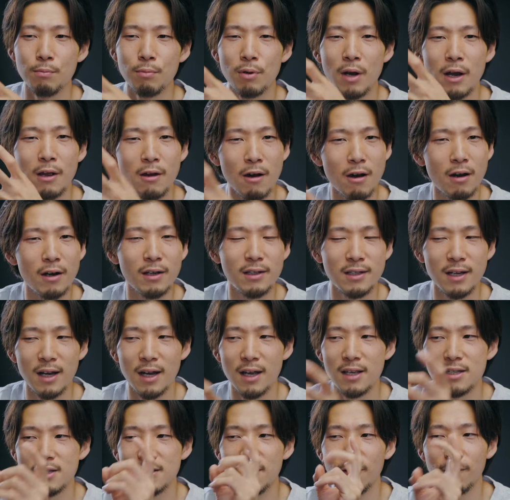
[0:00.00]

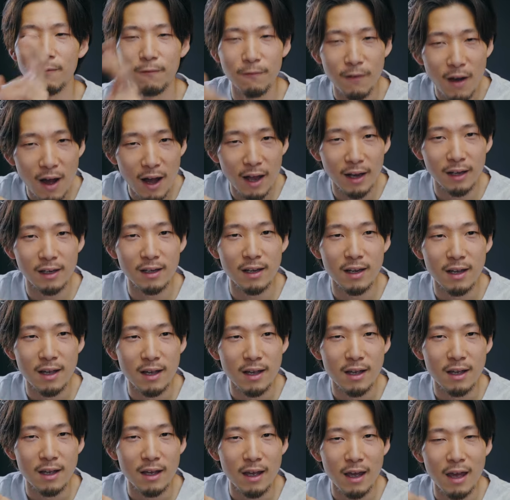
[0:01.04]
prioritize the fun
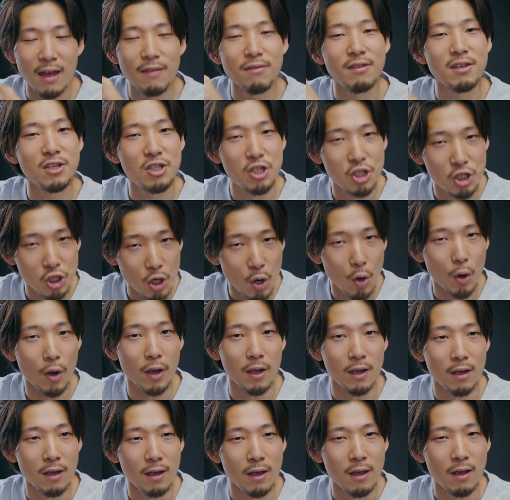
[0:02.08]
and the
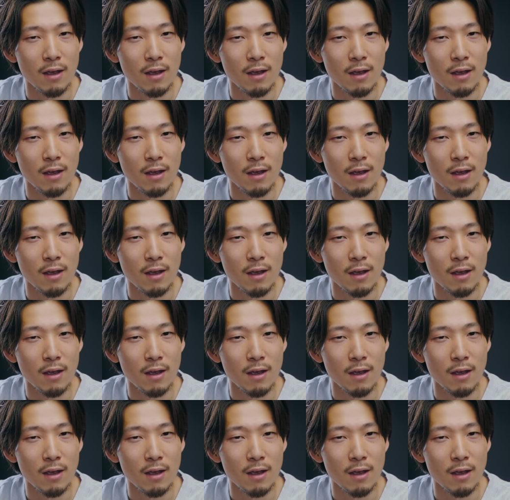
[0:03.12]
joy.